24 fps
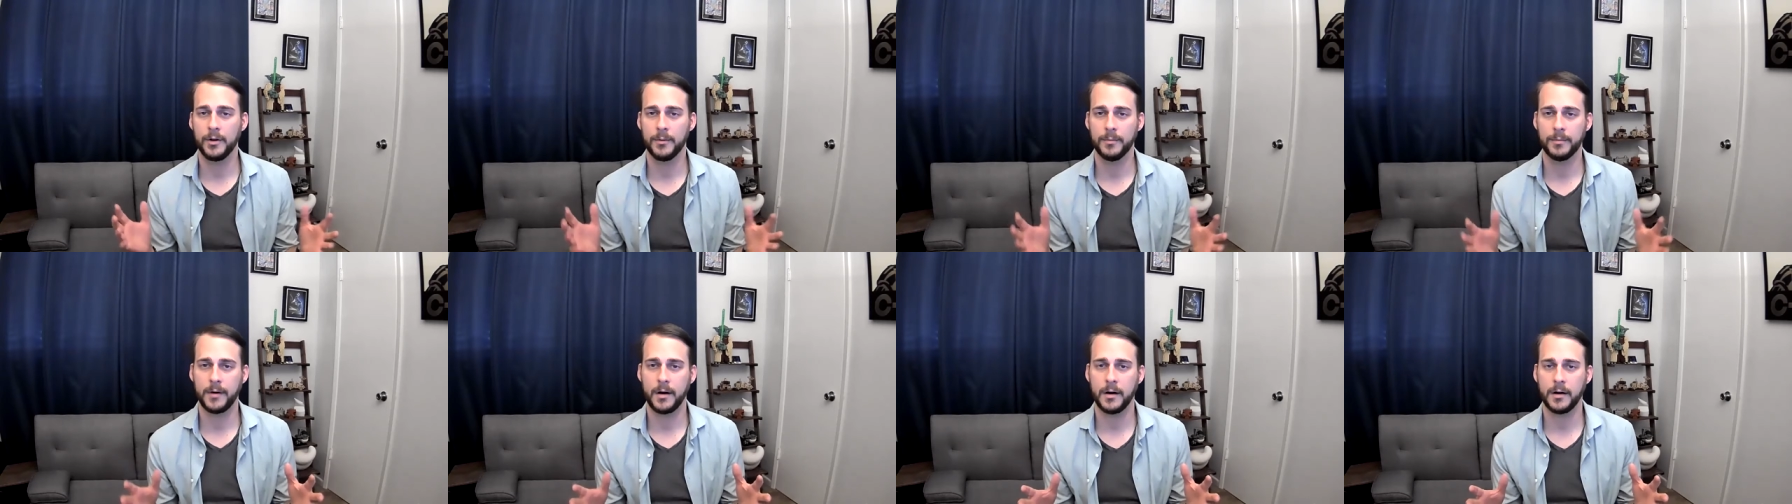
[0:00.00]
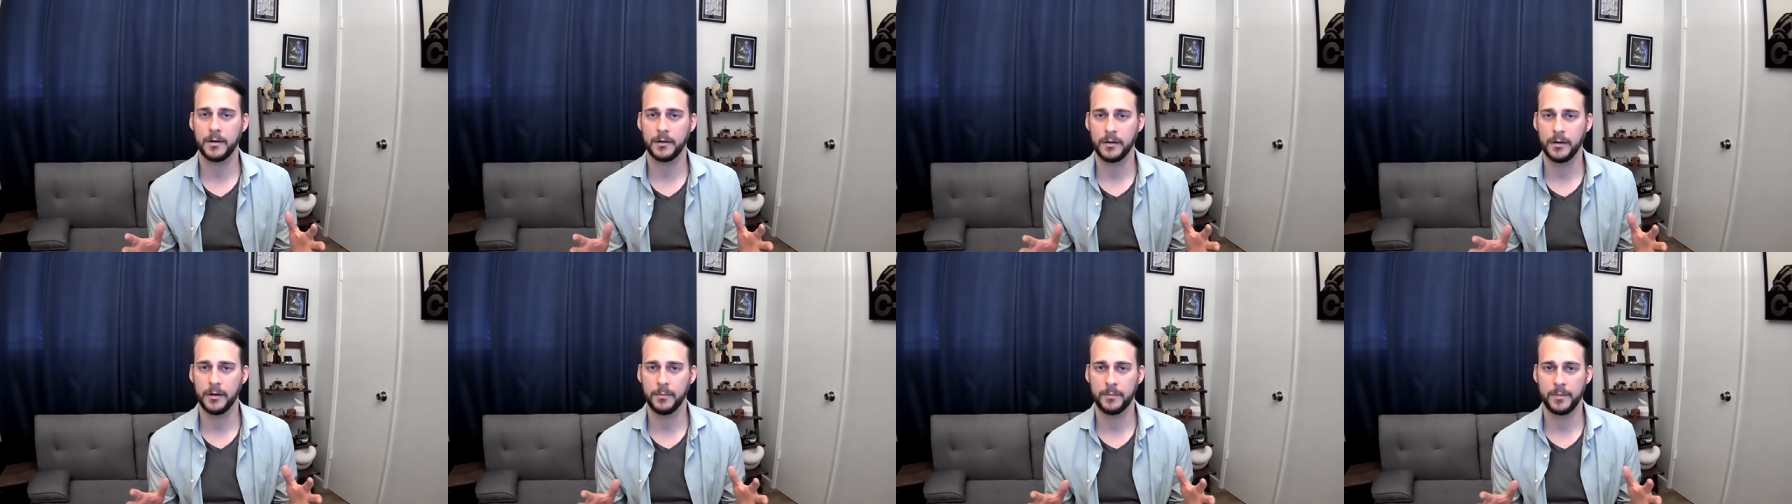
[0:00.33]
your
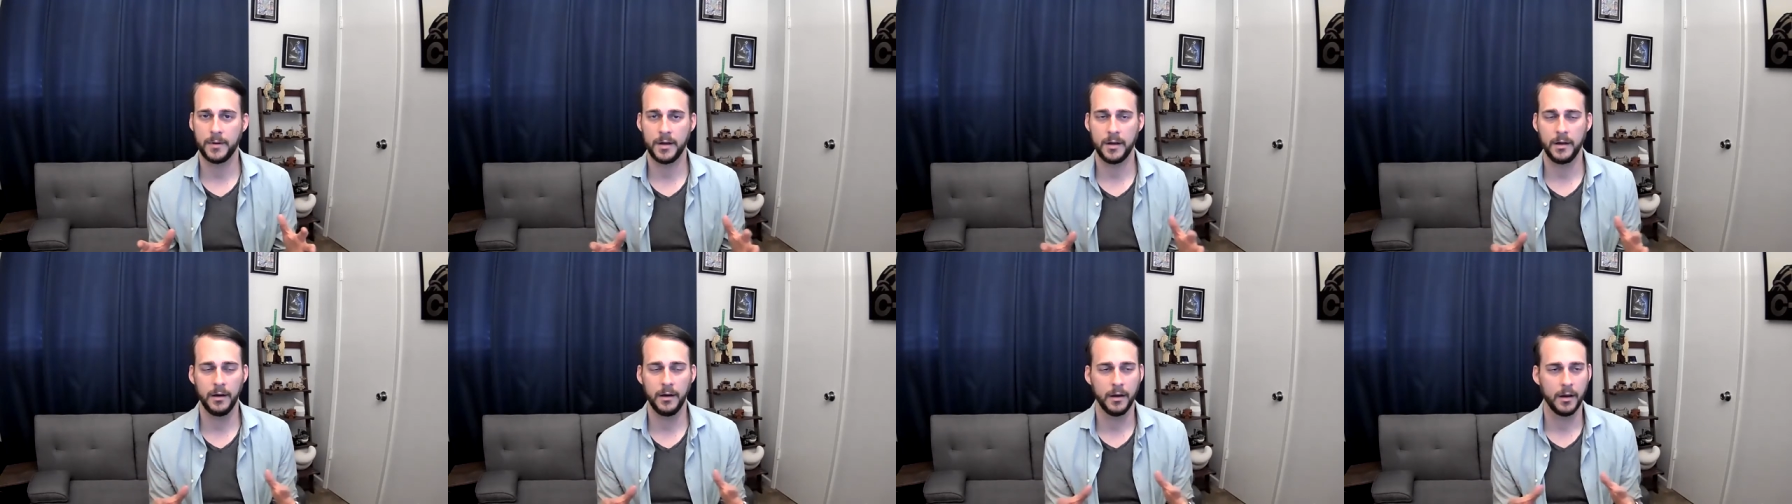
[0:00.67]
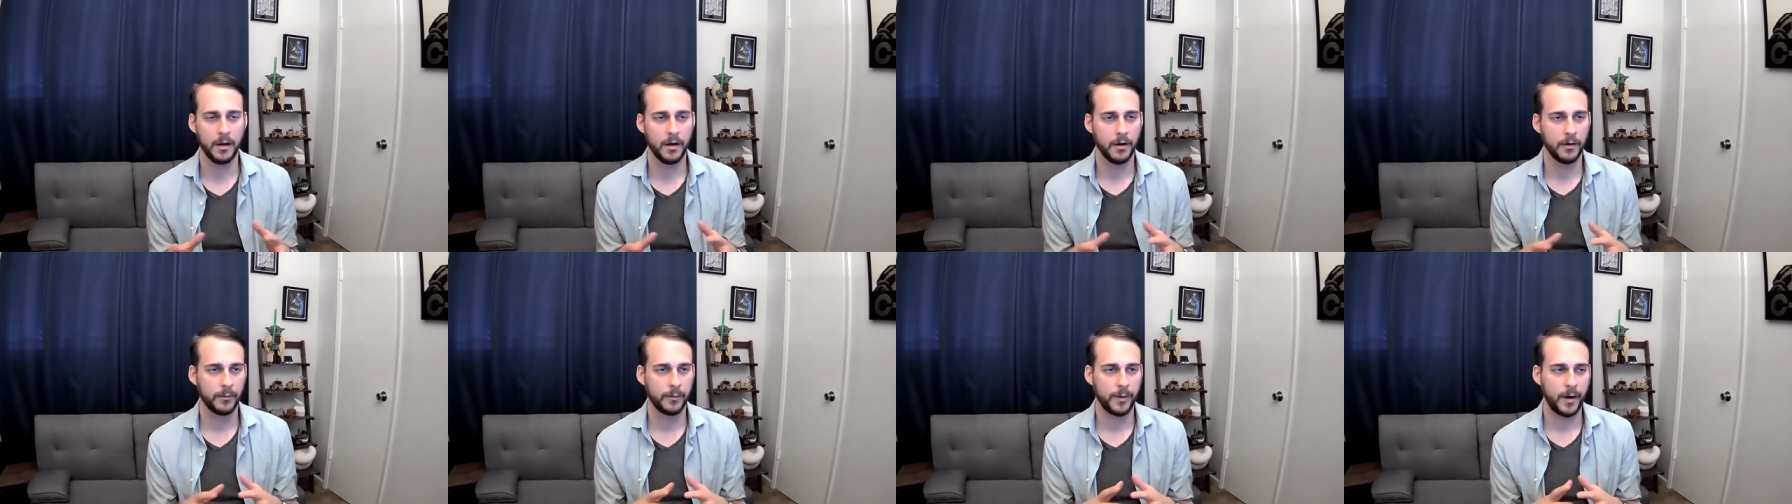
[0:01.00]
product could be,
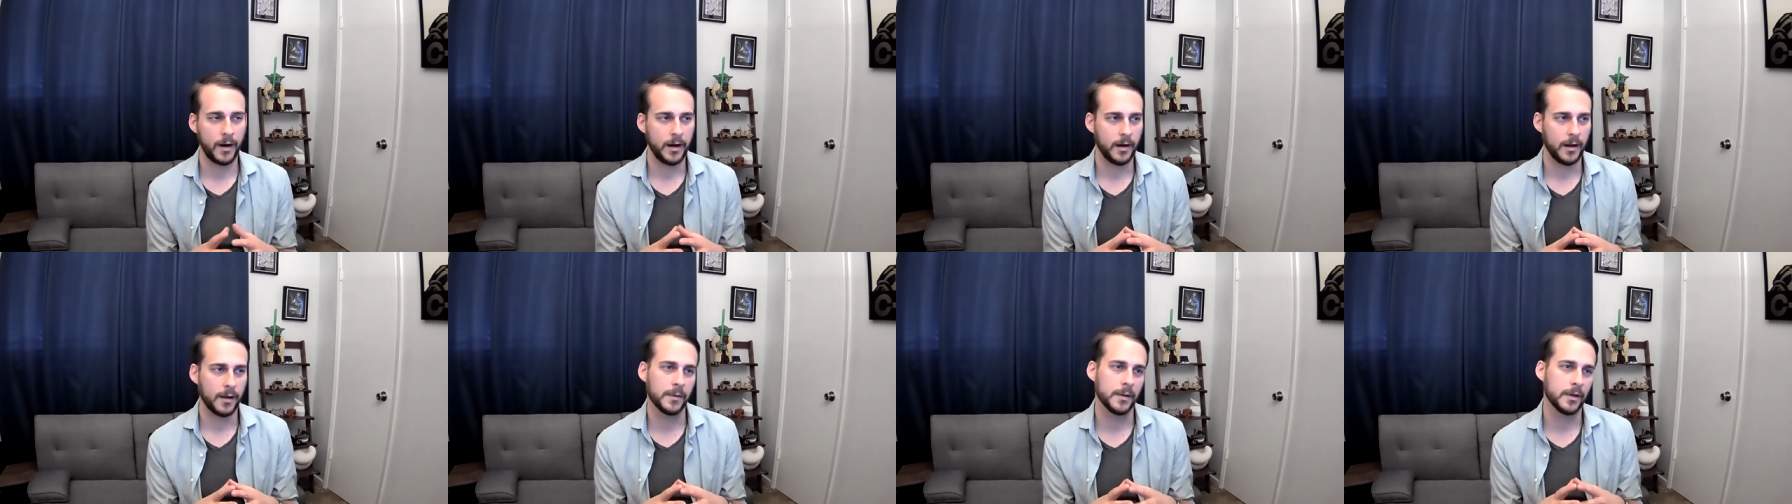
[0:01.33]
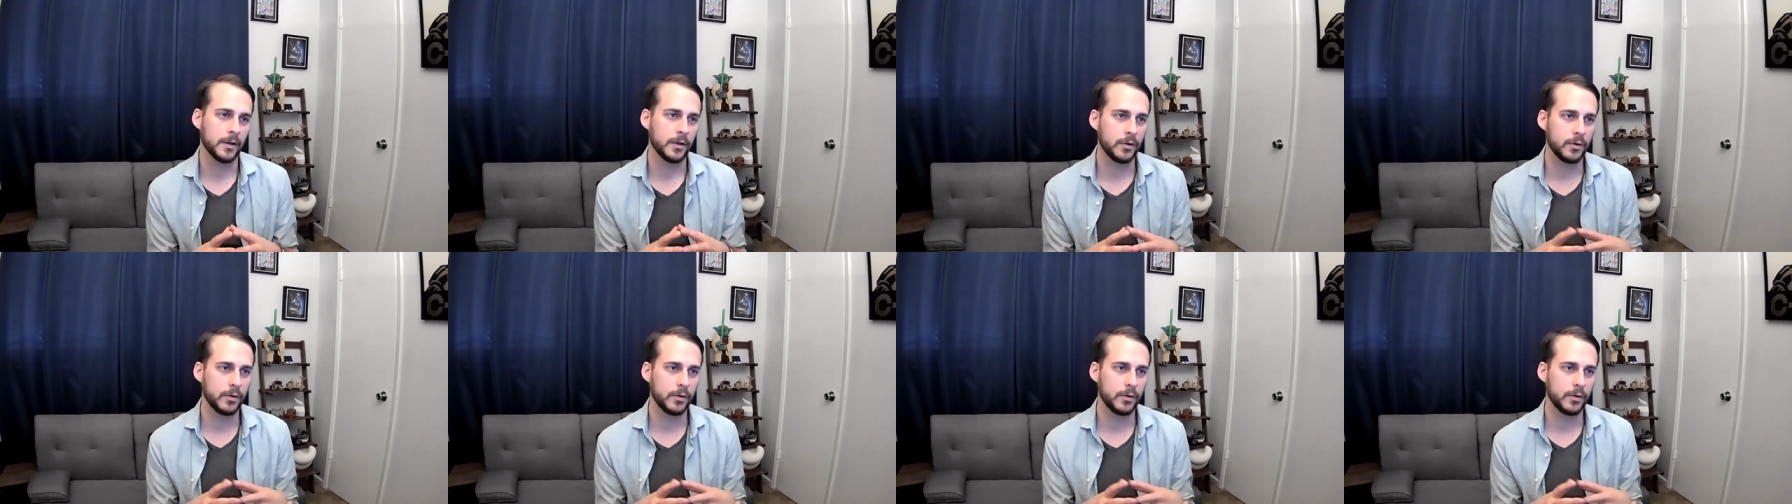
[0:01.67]
right? I mean,